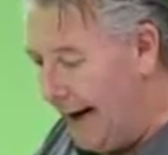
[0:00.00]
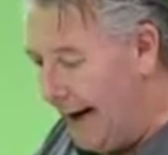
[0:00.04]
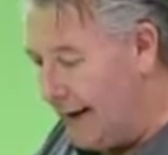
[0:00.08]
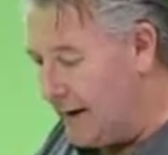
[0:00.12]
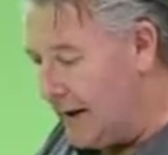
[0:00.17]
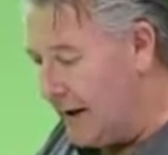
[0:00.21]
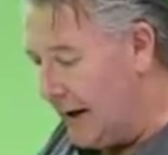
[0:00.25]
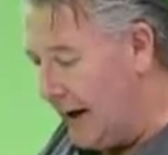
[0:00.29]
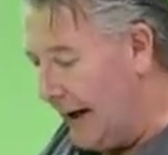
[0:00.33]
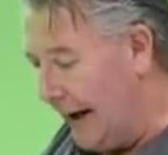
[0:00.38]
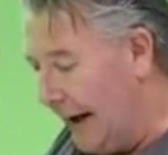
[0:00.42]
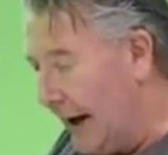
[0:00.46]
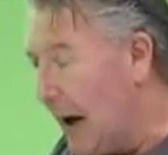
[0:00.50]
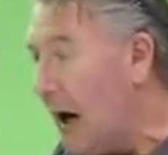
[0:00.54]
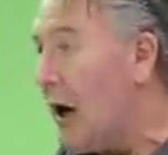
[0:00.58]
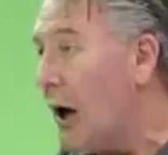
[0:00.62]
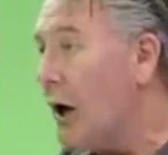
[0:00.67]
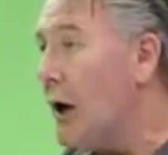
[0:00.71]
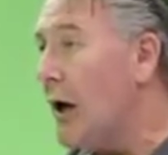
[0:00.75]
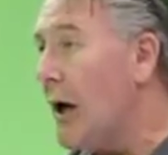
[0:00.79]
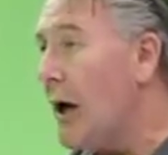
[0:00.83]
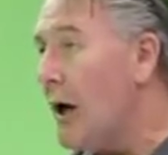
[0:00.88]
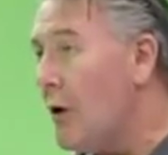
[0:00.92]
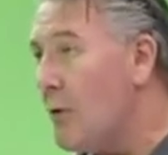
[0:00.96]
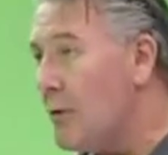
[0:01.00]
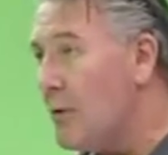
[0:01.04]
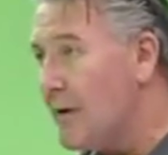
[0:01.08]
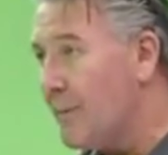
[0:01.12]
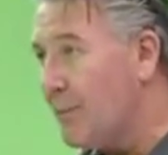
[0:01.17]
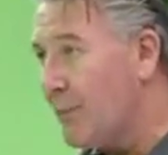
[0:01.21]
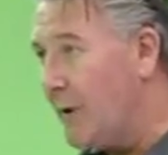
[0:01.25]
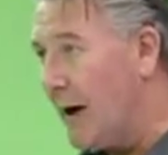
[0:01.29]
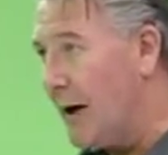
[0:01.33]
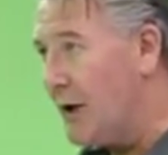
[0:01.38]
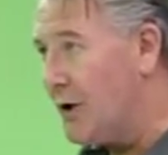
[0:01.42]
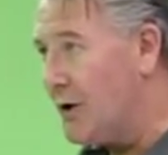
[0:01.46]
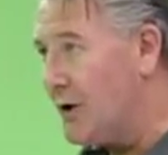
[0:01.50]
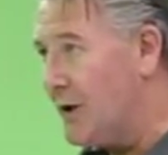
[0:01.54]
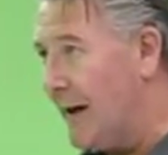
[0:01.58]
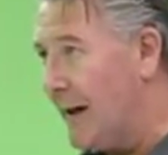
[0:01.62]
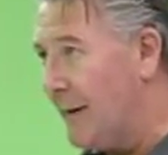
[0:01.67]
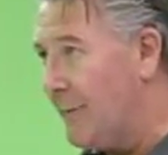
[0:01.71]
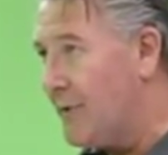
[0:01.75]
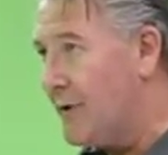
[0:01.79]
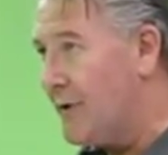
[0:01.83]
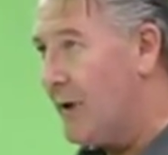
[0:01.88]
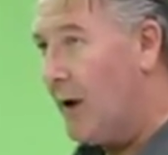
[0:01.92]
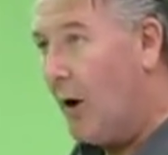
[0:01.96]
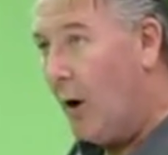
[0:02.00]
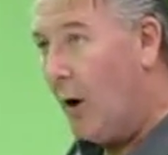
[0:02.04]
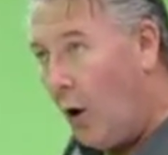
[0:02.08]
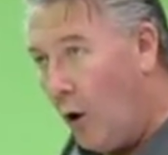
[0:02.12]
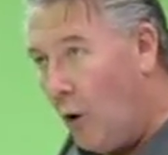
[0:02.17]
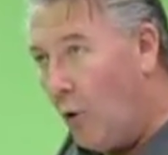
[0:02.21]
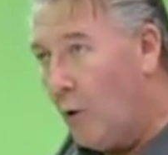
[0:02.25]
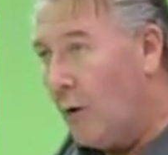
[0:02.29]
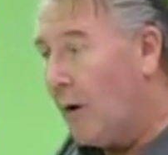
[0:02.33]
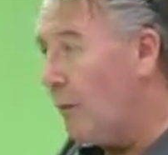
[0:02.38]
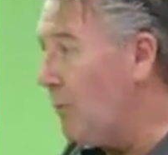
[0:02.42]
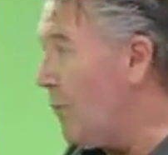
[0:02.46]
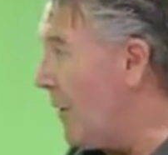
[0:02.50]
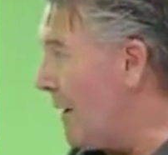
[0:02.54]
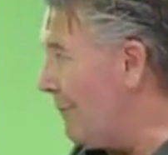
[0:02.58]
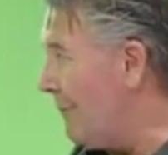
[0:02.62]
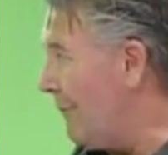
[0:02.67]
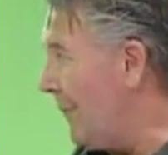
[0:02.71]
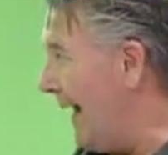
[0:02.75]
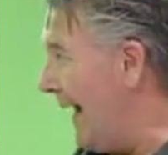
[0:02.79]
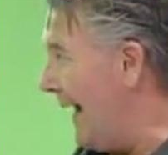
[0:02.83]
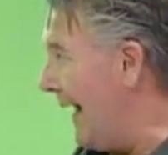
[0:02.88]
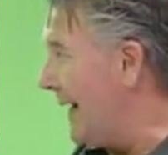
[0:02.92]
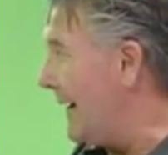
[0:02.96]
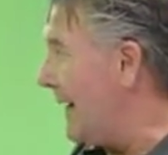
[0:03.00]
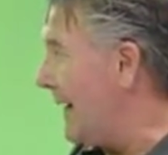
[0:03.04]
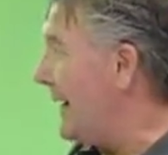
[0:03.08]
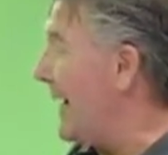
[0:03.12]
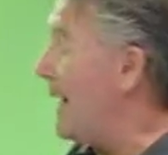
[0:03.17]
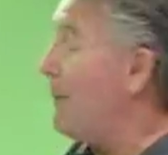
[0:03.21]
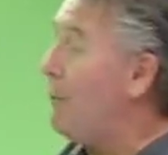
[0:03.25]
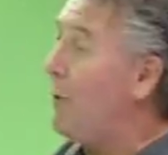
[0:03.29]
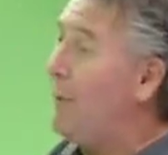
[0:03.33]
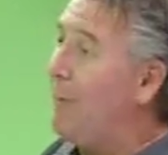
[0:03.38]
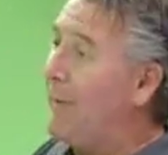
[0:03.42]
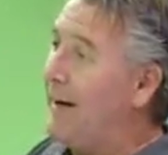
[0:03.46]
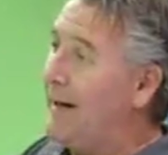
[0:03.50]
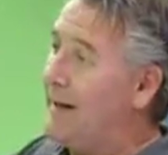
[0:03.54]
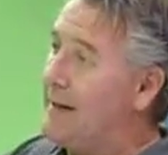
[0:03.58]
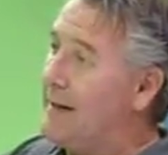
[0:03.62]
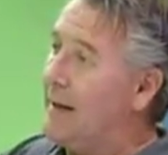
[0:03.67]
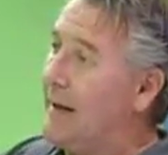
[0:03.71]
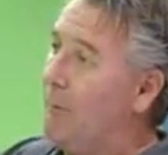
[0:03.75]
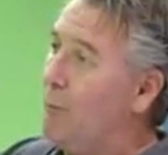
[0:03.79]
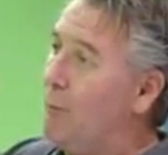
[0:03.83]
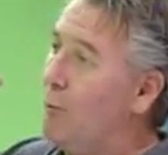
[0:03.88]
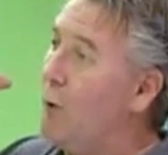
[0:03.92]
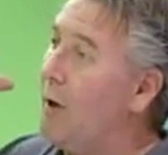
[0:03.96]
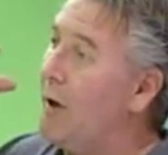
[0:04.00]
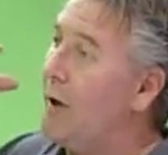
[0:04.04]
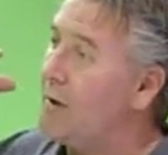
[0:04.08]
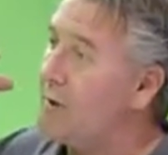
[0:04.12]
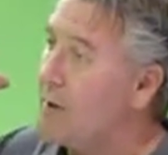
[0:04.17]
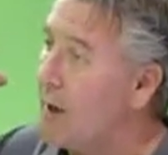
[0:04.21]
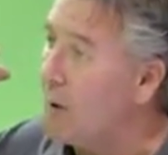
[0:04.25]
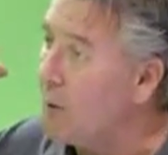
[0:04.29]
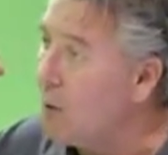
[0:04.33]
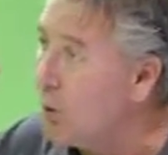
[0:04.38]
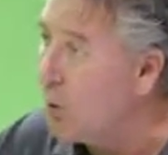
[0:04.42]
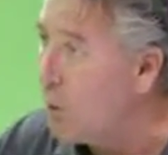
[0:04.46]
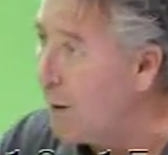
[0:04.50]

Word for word: is like loads of brush tips all on one pad. And that what makes it work so